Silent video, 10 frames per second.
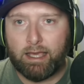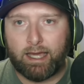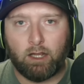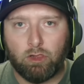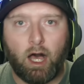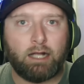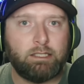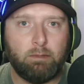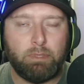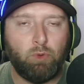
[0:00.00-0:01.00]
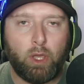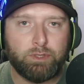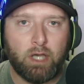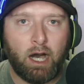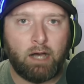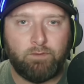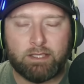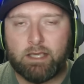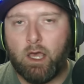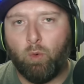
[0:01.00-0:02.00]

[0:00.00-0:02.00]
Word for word: kind of locked up BYU's offense.